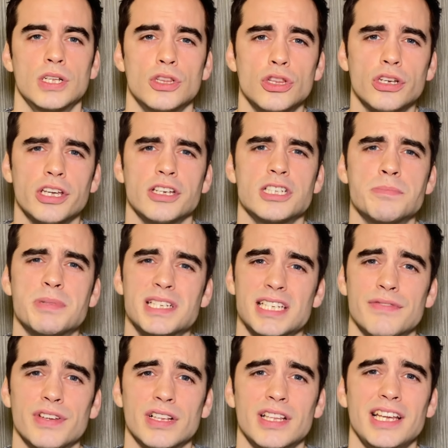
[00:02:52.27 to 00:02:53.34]
Looking
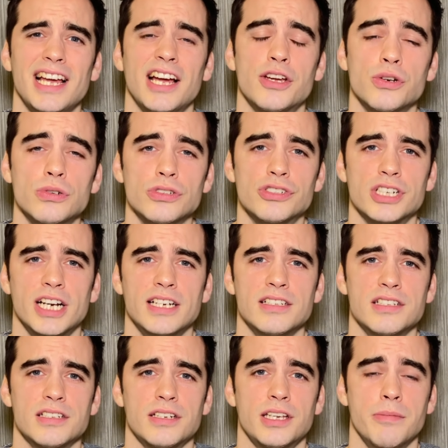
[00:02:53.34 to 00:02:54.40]
specifically at Google
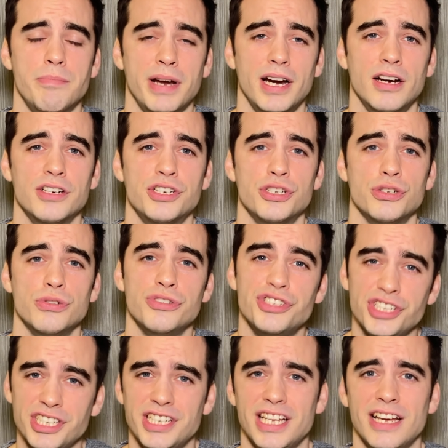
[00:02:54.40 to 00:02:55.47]
Trends compared to
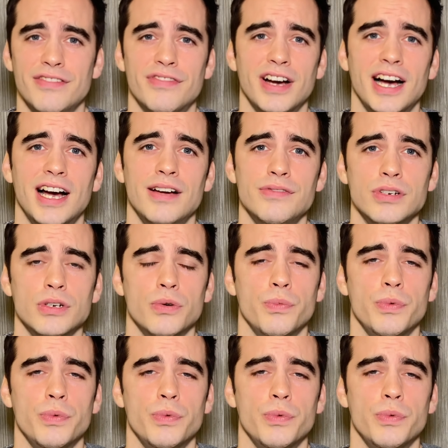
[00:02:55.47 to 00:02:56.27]
GTA 5,